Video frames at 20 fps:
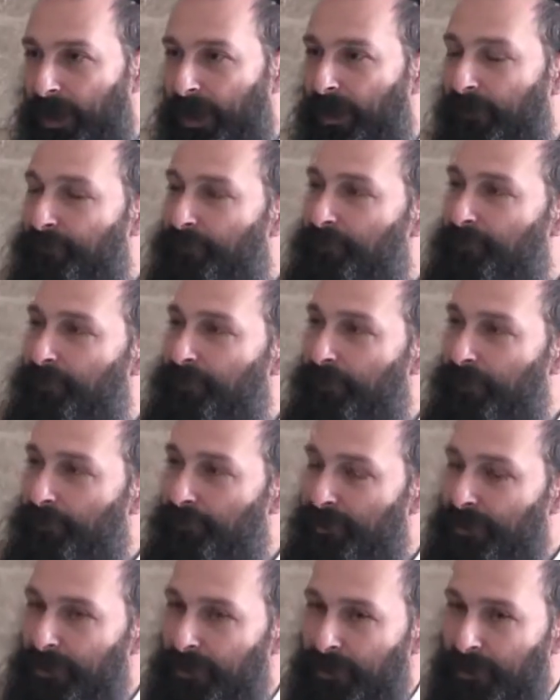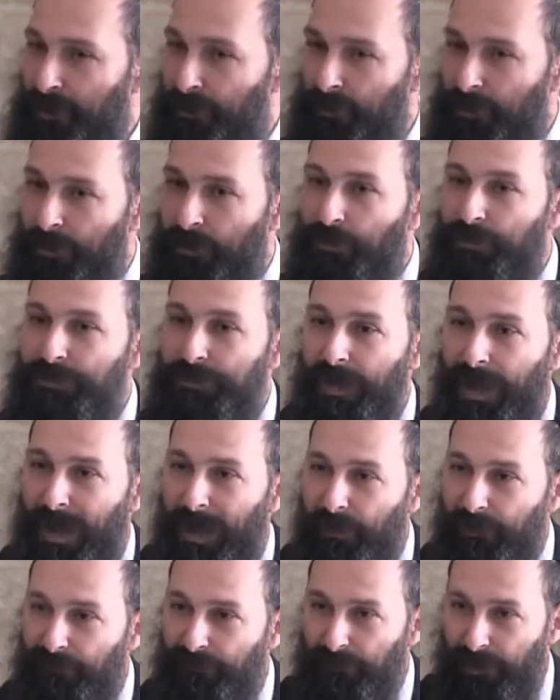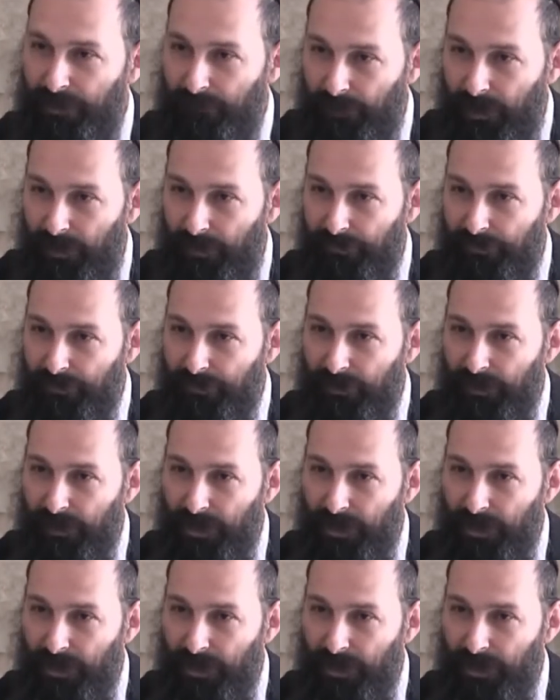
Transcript: I have to be very particular what goes out of my mouth.